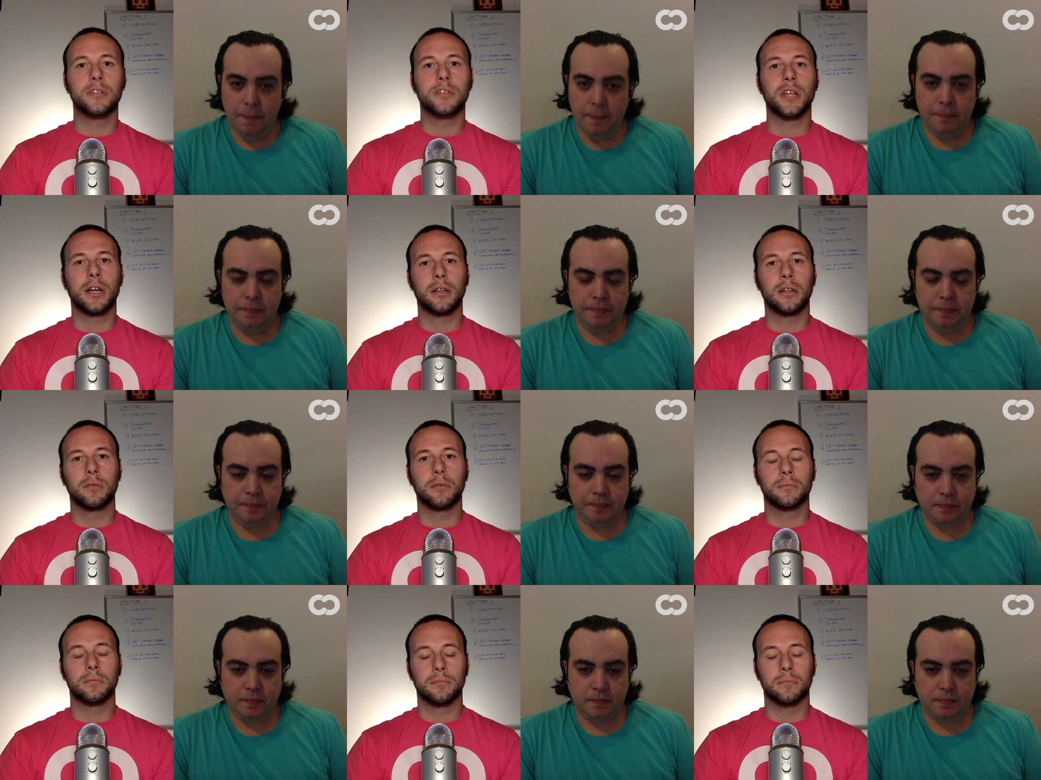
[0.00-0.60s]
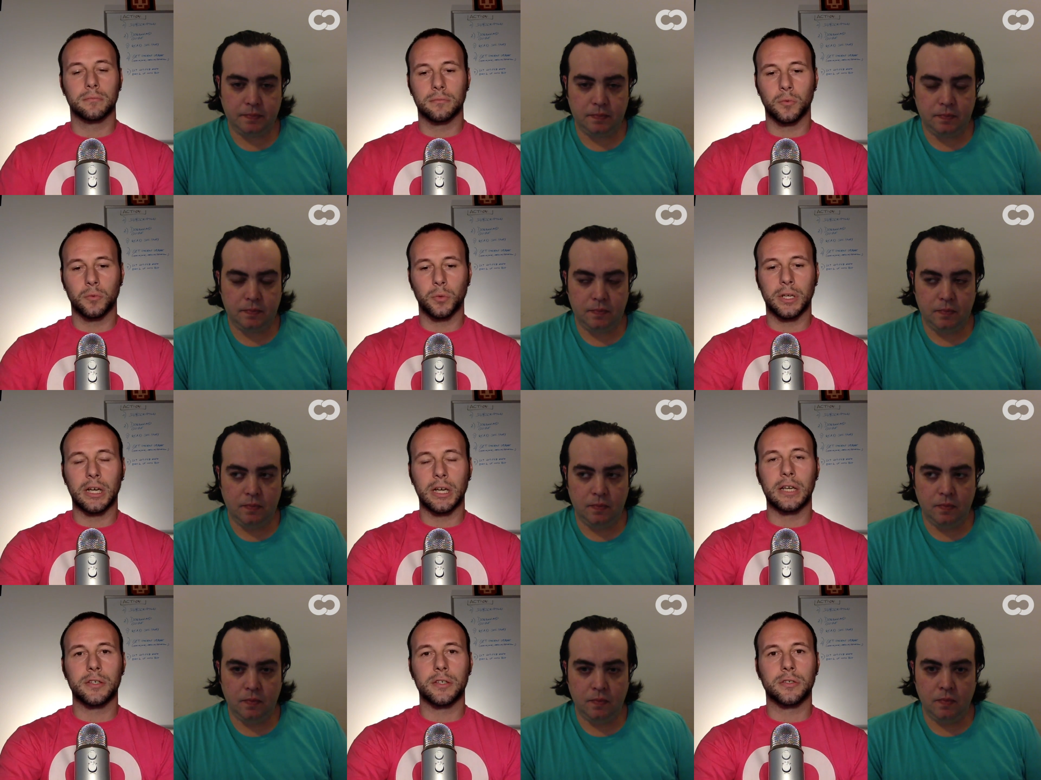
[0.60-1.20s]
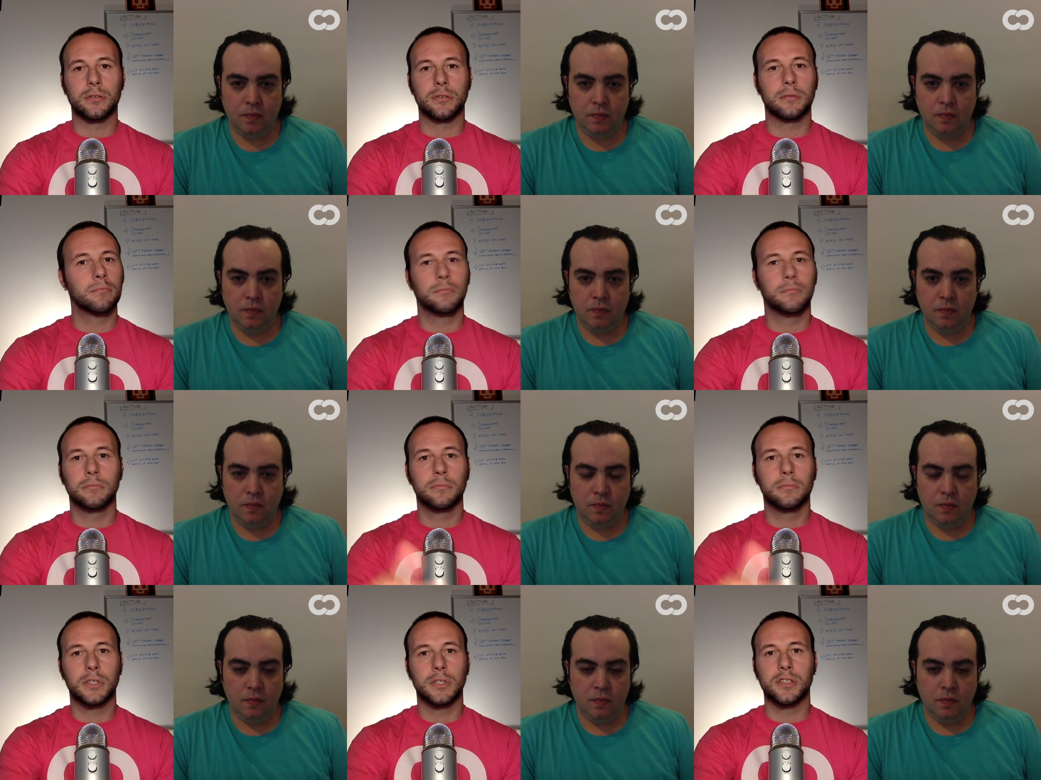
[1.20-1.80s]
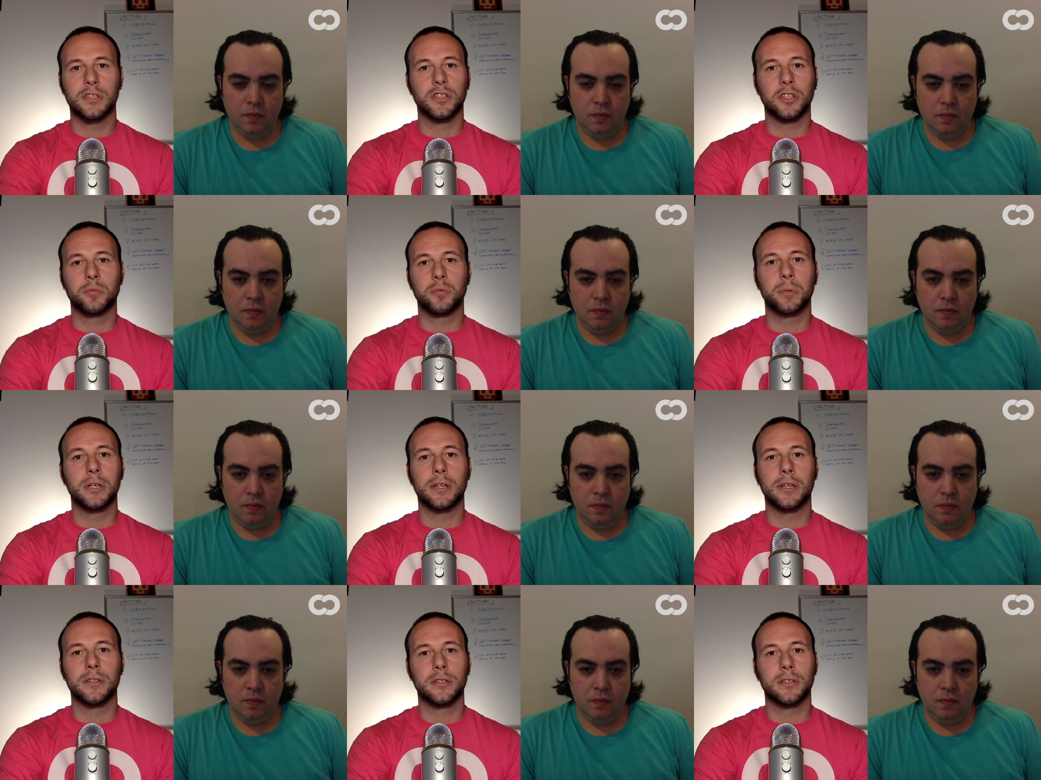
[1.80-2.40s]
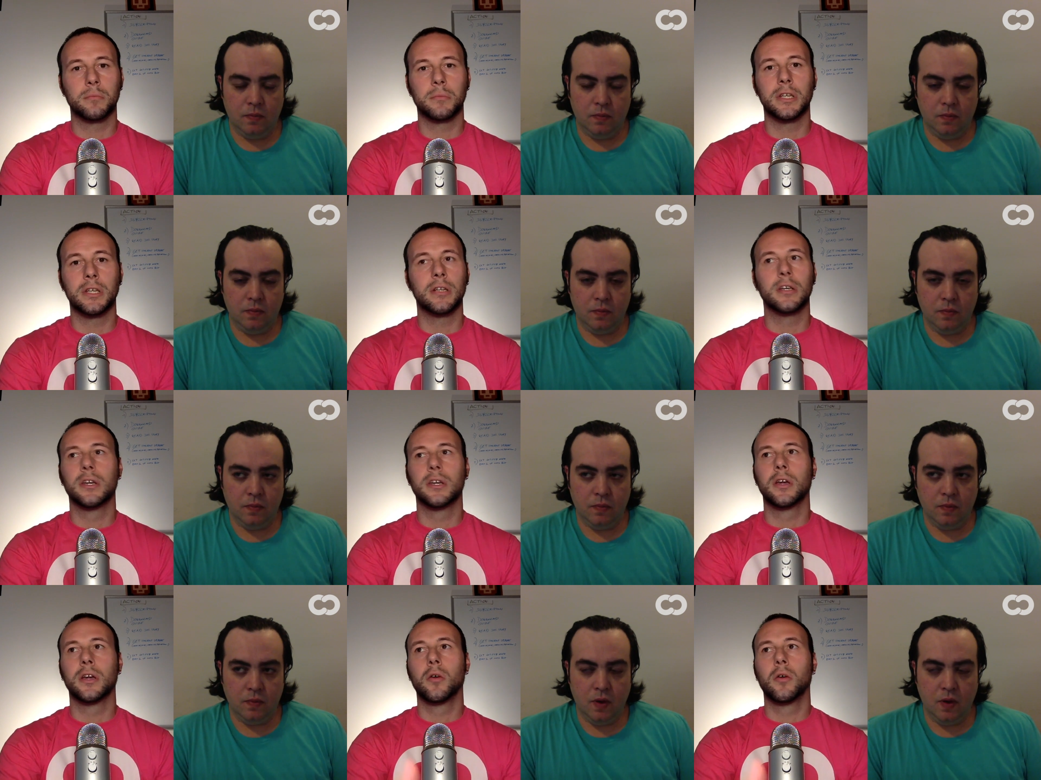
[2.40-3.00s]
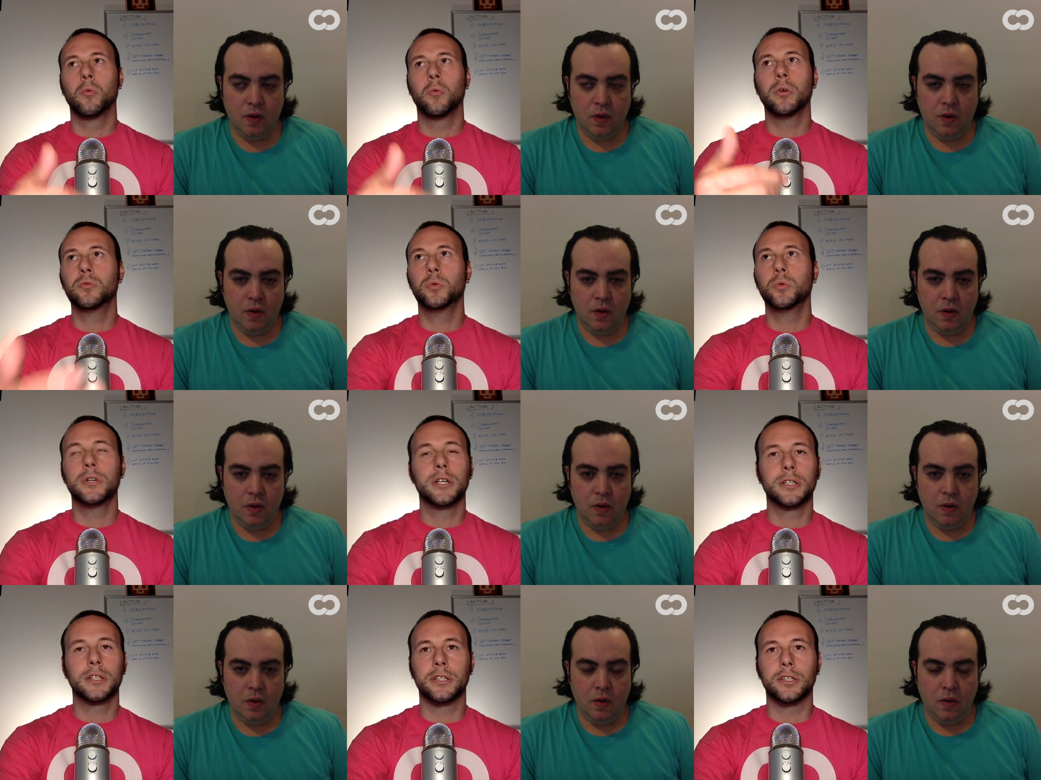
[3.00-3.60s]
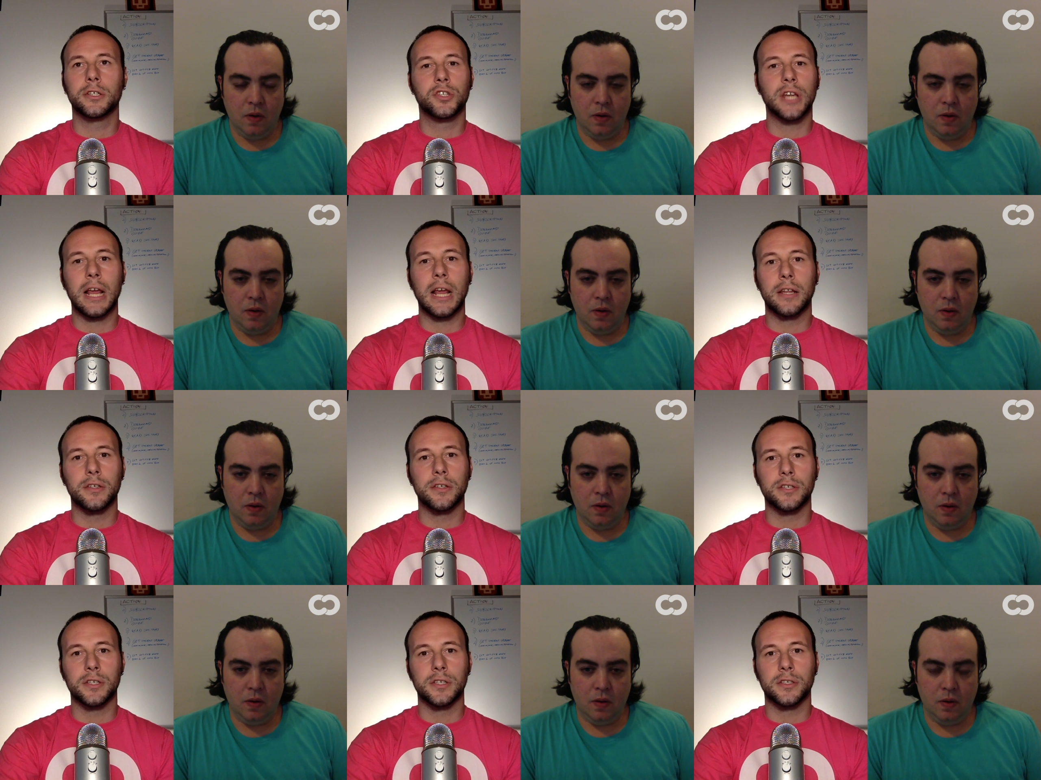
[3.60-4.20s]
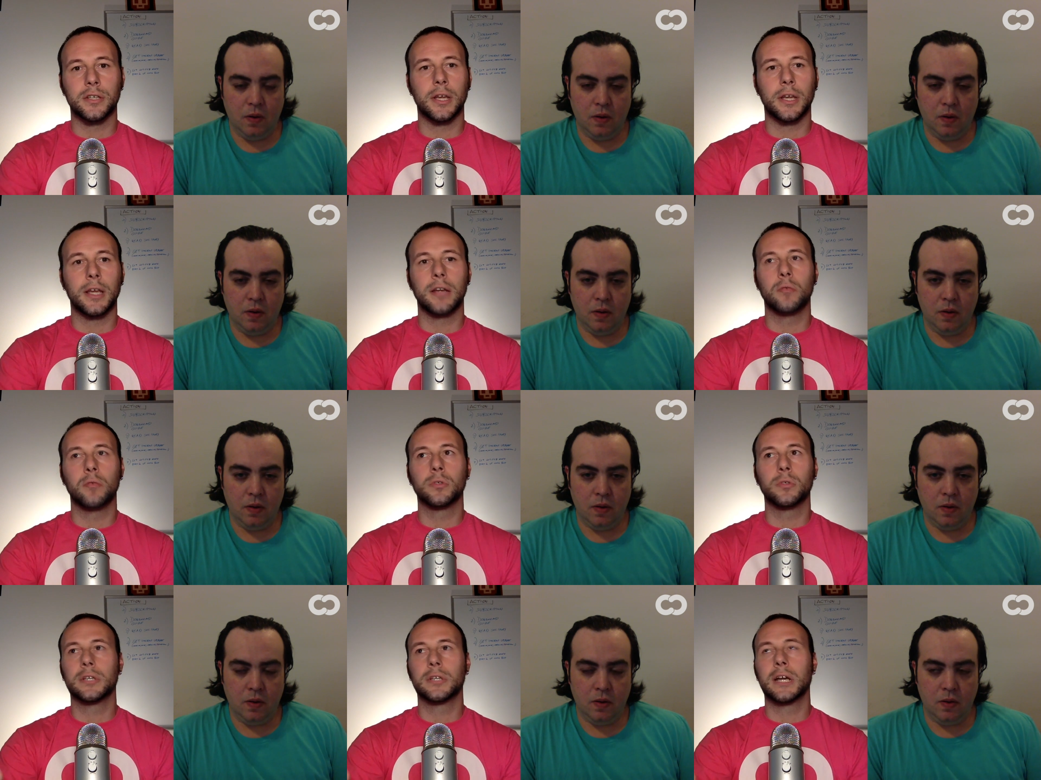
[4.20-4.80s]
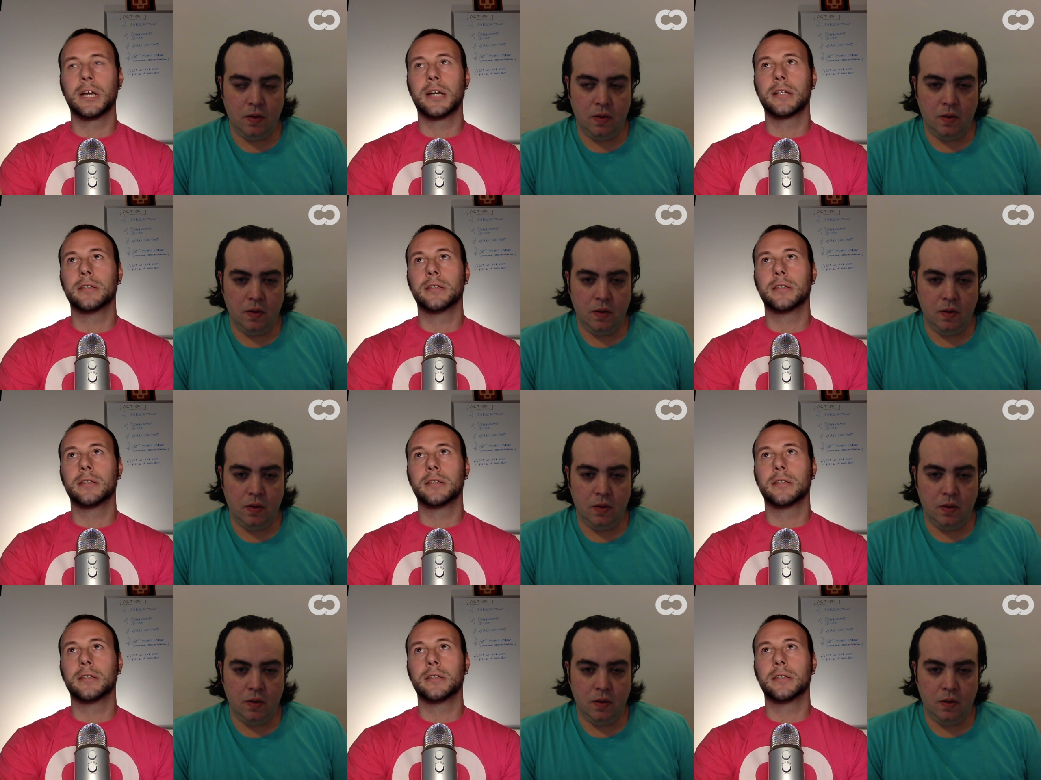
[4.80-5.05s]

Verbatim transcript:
Speaker 1: sharing with us this experience i mean what were the challenges and what are